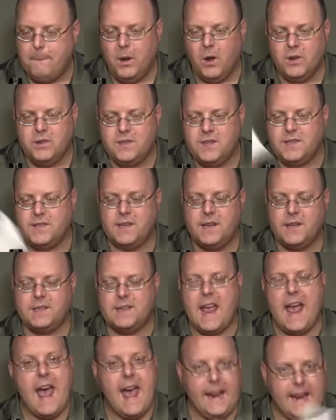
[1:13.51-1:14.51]
purchase
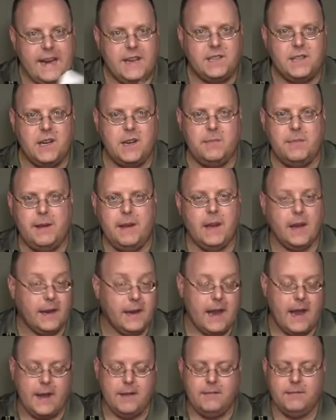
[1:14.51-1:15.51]
this at HEB
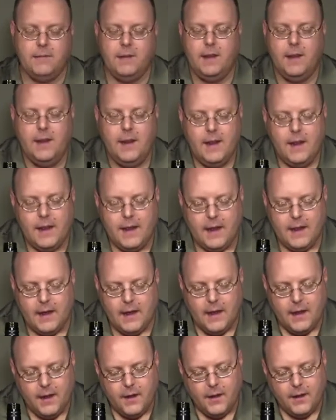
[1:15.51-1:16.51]
again
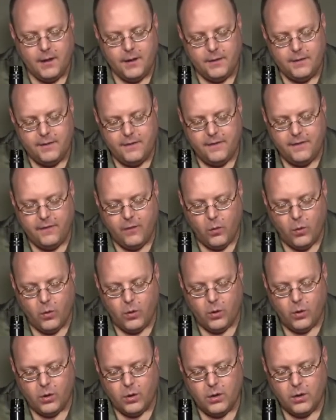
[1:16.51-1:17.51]
uh,
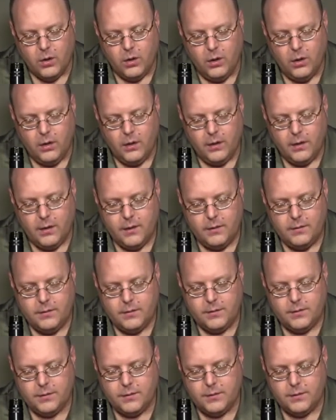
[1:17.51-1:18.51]
for
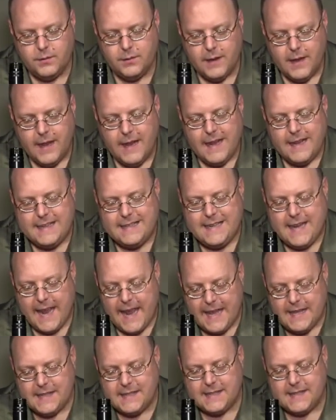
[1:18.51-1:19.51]

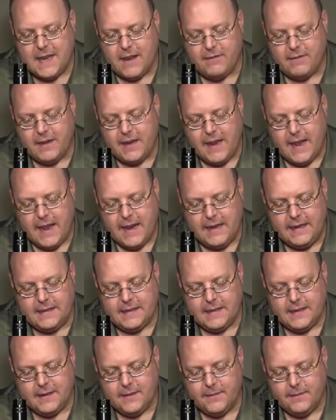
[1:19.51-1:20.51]

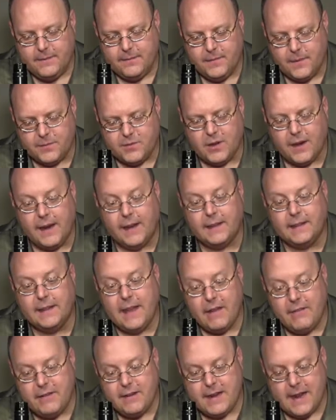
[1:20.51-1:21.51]
1078. I'm sorry,
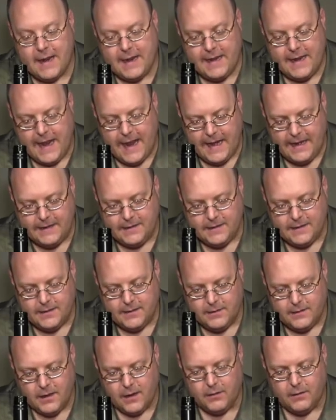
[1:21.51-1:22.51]
1198.
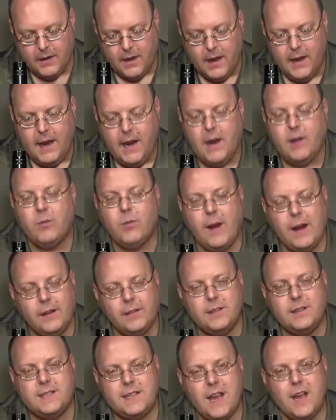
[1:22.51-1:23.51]
No, it
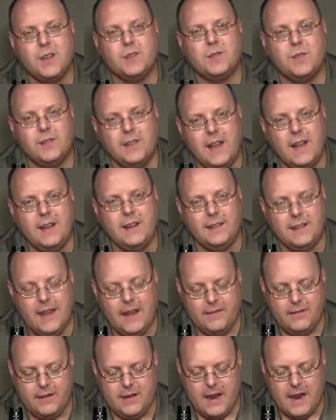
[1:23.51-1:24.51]
regularly sells for
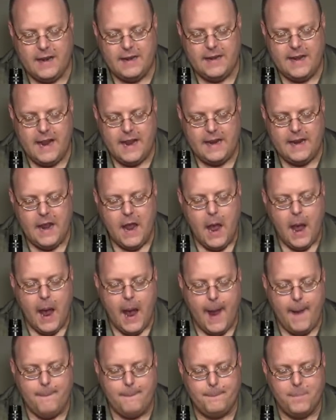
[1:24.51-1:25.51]
1198.
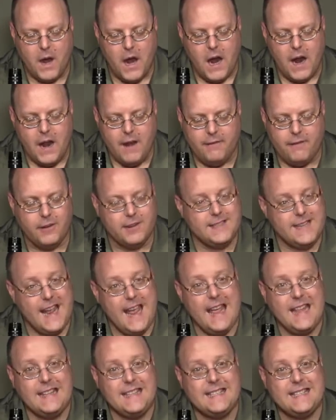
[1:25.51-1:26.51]
I bought it for
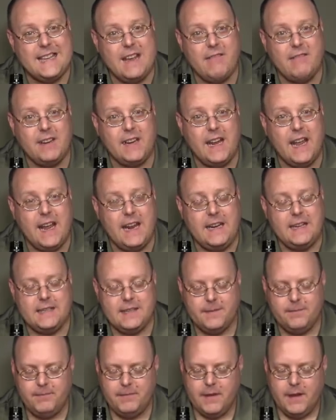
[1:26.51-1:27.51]
1078,